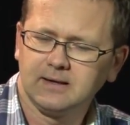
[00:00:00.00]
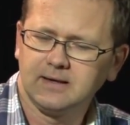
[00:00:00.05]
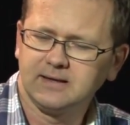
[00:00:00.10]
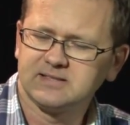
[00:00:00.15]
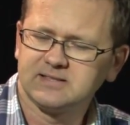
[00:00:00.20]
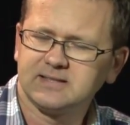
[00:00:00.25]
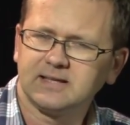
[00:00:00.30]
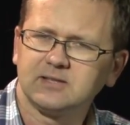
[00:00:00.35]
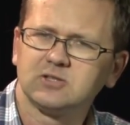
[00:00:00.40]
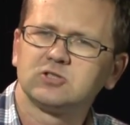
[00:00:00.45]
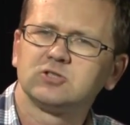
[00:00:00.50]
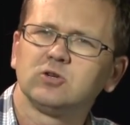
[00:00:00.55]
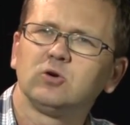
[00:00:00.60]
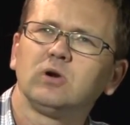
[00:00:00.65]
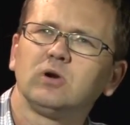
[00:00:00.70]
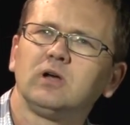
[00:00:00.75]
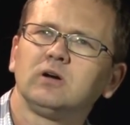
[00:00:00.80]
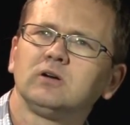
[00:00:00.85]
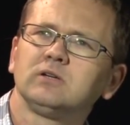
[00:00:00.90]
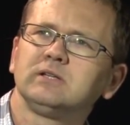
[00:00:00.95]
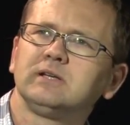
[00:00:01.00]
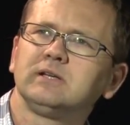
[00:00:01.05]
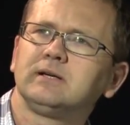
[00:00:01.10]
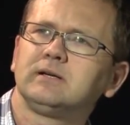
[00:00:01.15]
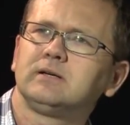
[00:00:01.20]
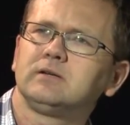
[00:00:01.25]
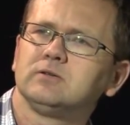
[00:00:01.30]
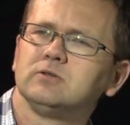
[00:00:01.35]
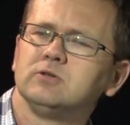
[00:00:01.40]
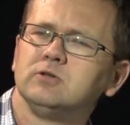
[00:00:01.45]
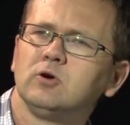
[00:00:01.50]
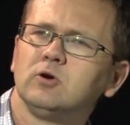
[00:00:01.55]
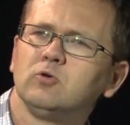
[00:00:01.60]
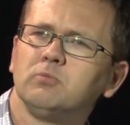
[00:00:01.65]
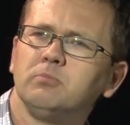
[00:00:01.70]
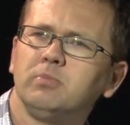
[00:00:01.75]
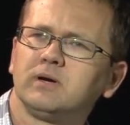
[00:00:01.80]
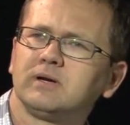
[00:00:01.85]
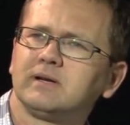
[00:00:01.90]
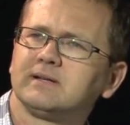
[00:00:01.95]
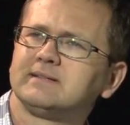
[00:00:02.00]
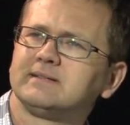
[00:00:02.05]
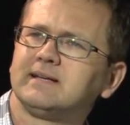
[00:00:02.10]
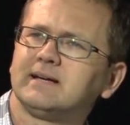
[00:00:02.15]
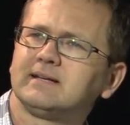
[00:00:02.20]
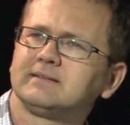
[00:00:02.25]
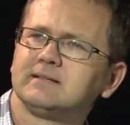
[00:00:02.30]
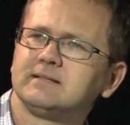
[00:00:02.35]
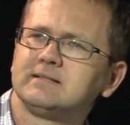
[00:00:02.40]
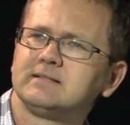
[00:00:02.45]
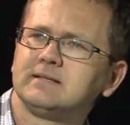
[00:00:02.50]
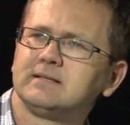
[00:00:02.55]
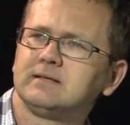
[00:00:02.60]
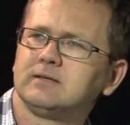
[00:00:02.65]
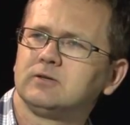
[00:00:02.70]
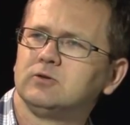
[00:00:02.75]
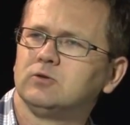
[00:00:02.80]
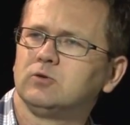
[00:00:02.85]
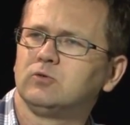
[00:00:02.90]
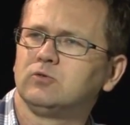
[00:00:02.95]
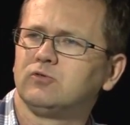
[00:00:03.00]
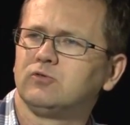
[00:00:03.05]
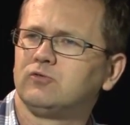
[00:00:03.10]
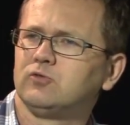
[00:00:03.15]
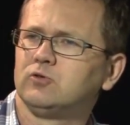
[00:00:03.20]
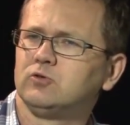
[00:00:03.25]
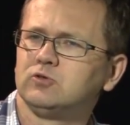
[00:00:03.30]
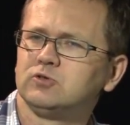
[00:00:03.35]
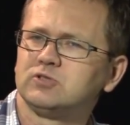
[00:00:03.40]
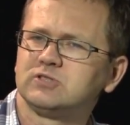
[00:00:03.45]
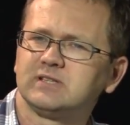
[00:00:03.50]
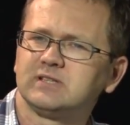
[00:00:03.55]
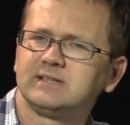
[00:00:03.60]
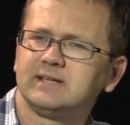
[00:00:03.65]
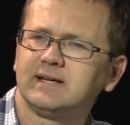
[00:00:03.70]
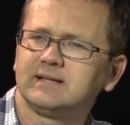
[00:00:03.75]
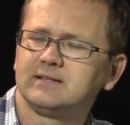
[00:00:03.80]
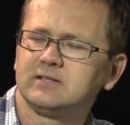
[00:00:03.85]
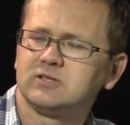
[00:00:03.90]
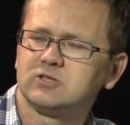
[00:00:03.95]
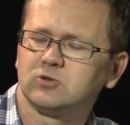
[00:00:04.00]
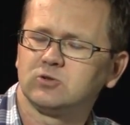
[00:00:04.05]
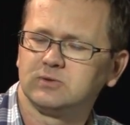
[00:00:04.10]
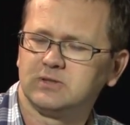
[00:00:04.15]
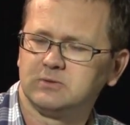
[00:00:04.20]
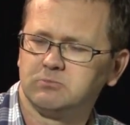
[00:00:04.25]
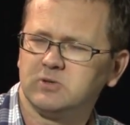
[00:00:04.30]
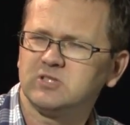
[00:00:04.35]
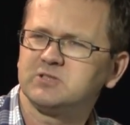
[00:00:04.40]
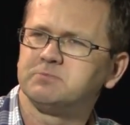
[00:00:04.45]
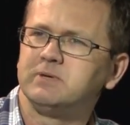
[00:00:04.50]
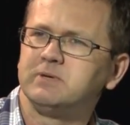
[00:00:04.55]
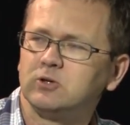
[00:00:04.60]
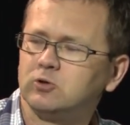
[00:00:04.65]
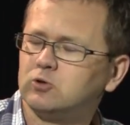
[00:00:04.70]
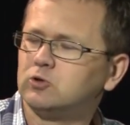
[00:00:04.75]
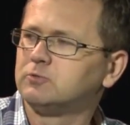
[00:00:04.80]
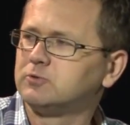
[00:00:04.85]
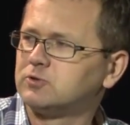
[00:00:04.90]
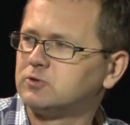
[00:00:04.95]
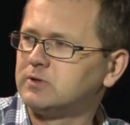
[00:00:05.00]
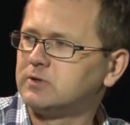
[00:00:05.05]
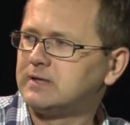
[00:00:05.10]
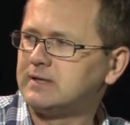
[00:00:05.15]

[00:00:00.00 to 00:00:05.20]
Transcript: it stands so long there, no bug attacked it, no fungus attacked it, so it must be a good